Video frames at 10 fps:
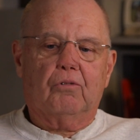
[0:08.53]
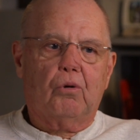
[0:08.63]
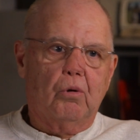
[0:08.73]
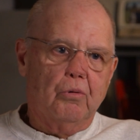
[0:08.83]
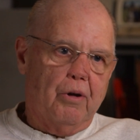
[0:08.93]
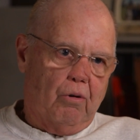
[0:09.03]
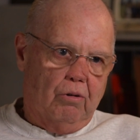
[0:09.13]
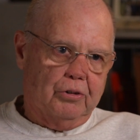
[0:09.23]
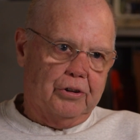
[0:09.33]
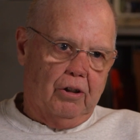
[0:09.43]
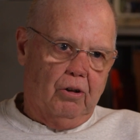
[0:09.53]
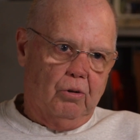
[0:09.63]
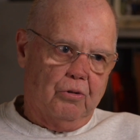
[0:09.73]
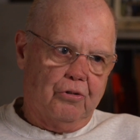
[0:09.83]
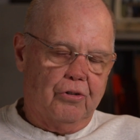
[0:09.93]
crewed their own
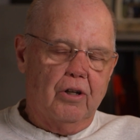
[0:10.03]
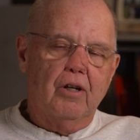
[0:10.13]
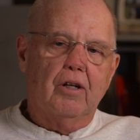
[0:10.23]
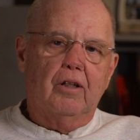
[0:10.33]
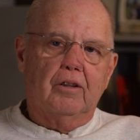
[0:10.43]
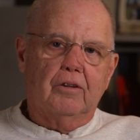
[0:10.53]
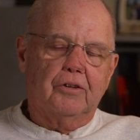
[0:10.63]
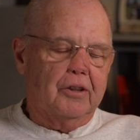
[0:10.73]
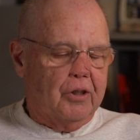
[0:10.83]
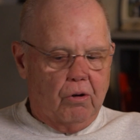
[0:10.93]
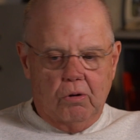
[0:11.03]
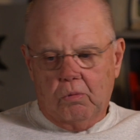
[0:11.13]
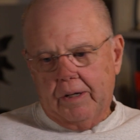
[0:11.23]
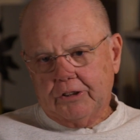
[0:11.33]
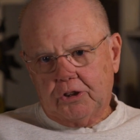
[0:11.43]
shows, did their own
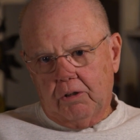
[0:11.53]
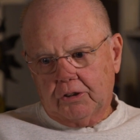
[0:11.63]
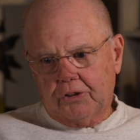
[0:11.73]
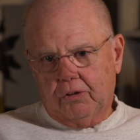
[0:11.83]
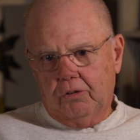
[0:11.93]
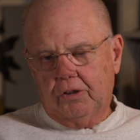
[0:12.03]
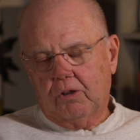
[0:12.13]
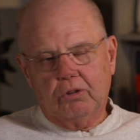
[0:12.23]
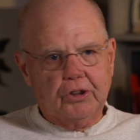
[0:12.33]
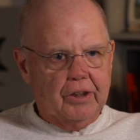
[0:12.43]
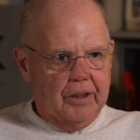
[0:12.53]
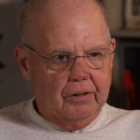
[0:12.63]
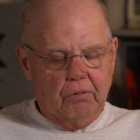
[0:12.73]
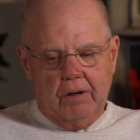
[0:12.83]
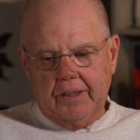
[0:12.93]
rate structure,
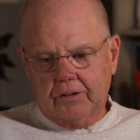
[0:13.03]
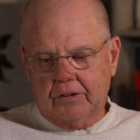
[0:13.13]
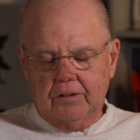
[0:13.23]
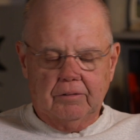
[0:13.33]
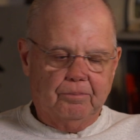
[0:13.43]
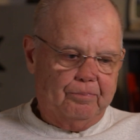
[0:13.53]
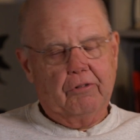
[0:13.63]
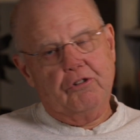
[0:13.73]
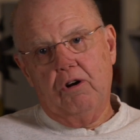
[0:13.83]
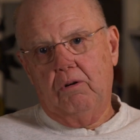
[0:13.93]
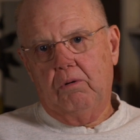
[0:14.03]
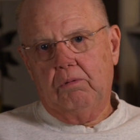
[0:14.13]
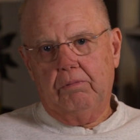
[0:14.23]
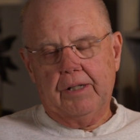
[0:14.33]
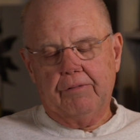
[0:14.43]
negotiated rates, and there's
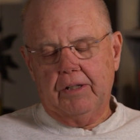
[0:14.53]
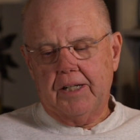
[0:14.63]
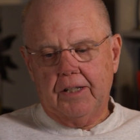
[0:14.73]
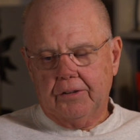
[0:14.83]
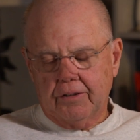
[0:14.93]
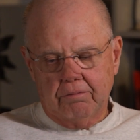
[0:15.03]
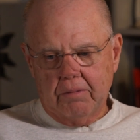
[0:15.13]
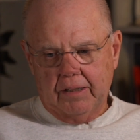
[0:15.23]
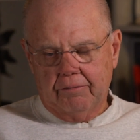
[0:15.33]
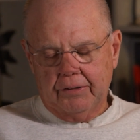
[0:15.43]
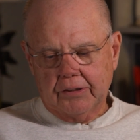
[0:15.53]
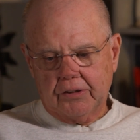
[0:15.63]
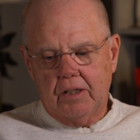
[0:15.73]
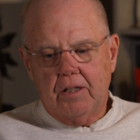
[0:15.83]
no even hint of benefits.